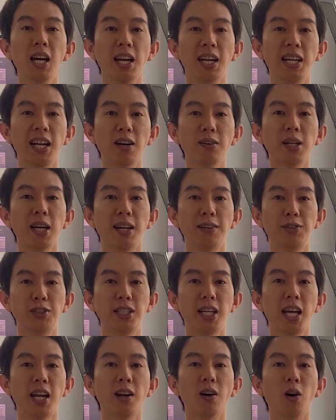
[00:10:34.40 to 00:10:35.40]
Now that I've
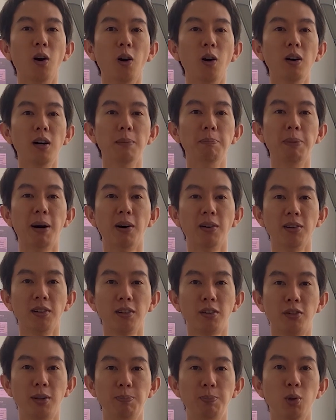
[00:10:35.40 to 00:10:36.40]
shared all about
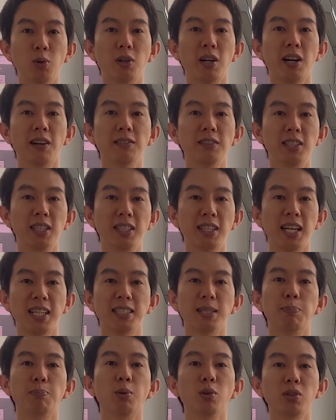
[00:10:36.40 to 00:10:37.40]
cryptocurrencies as
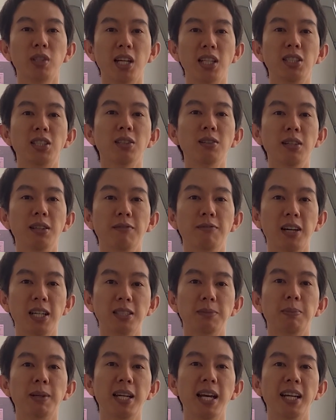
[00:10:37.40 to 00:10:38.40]
a potential
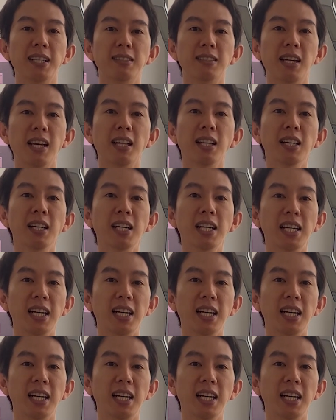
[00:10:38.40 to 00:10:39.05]
investment asset,